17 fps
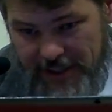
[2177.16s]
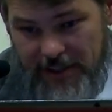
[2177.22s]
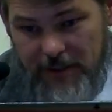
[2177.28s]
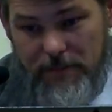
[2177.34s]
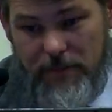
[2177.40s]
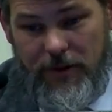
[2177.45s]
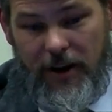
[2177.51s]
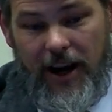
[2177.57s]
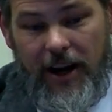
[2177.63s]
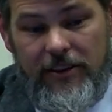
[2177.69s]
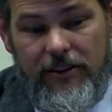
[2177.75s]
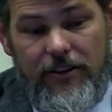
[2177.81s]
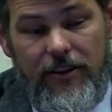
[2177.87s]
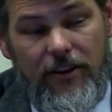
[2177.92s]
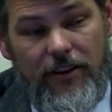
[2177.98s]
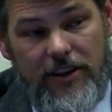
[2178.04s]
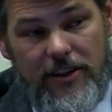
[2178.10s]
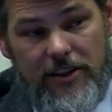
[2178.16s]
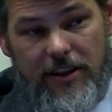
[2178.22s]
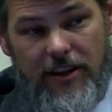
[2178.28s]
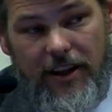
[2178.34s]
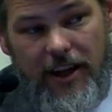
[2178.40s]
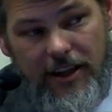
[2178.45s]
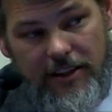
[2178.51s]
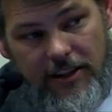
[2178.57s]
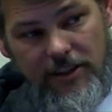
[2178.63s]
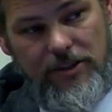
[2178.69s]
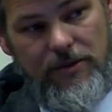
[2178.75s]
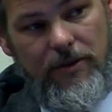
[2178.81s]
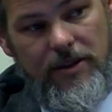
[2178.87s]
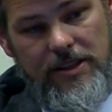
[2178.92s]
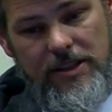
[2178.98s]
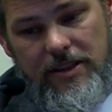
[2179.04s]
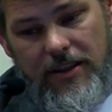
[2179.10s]
that practical intellect is
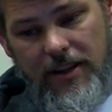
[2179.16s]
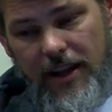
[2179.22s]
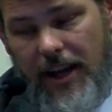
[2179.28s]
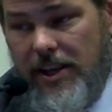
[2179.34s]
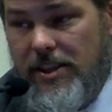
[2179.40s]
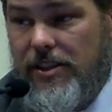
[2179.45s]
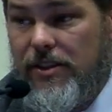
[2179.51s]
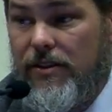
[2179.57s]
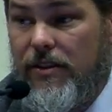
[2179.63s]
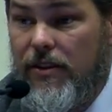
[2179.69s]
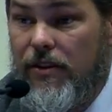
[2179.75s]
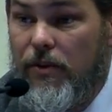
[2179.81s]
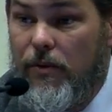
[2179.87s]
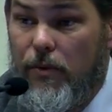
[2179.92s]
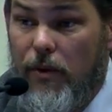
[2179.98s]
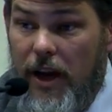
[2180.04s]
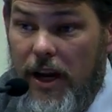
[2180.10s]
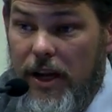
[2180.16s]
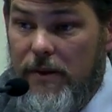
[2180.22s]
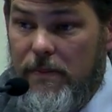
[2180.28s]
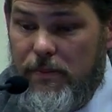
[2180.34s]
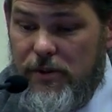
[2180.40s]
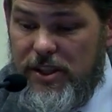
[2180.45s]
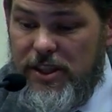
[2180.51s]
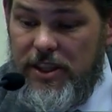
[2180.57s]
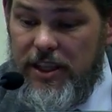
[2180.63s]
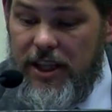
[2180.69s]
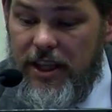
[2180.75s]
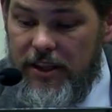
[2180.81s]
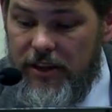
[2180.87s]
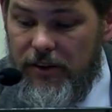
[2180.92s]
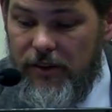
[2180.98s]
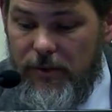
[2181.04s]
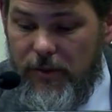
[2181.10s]
what selects the way to
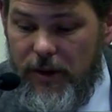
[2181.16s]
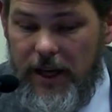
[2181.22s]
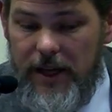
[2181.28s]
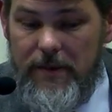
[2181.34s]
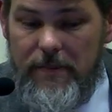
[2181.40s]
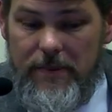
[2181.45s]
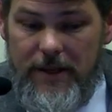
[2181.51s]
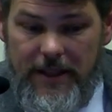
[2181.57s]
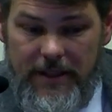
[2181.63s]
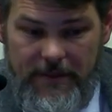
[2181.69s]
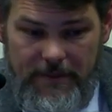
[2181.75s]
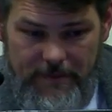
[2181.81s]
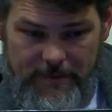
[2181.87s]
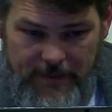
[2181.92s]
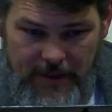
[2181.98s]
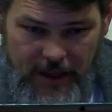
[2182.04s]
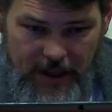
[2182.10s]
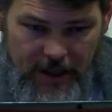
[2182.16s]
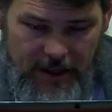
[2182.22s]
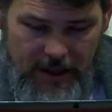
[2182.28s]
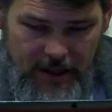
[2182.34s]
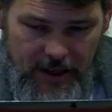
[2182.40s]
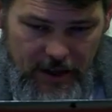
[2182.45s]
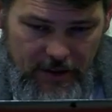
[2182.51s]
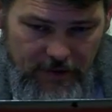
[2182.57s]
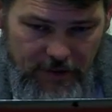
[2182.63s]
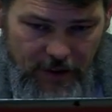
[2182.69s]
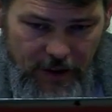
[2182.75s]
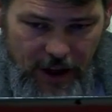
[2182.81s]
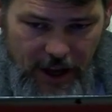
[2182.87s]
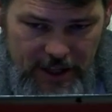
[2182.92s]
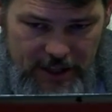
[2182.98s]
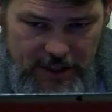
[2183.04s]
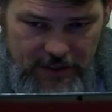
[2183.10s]
proceed and the way to be. And
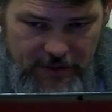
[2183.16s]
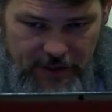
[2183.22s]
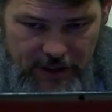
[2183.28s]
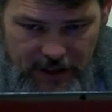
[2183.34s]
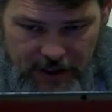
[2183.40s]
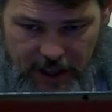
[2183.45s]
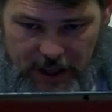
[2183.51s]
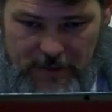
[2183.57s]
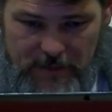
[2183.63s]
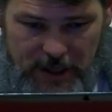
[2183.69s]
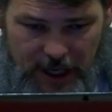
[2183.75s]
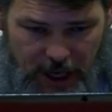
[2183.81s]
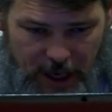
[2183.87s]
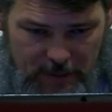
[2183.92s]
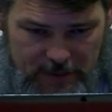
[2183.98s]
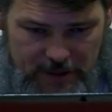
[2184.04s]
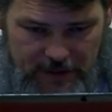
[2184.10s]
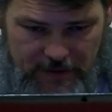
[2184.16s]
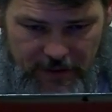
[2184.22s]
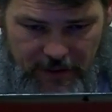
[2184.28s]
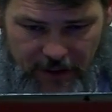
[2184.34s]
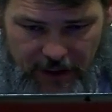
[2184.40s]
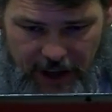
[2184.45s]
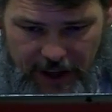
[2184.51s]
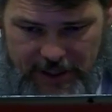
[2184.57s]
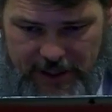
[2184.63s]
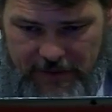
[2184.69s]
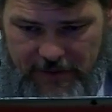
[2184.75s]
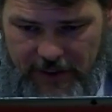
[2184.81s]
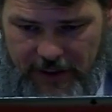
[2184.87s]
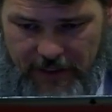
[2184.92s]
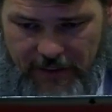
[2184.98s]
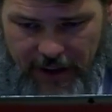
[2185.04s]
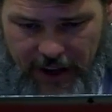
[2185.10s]
philosophy then becomes a
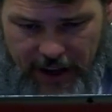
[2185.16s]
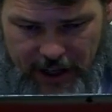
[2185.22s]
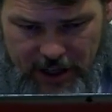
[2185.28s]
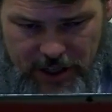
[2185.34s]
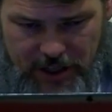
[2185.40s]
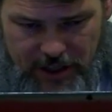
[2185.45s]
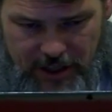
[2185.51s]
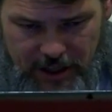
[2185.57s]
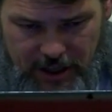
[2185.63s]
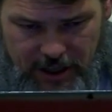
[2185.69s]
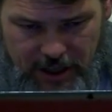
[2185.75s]
philosophy of action.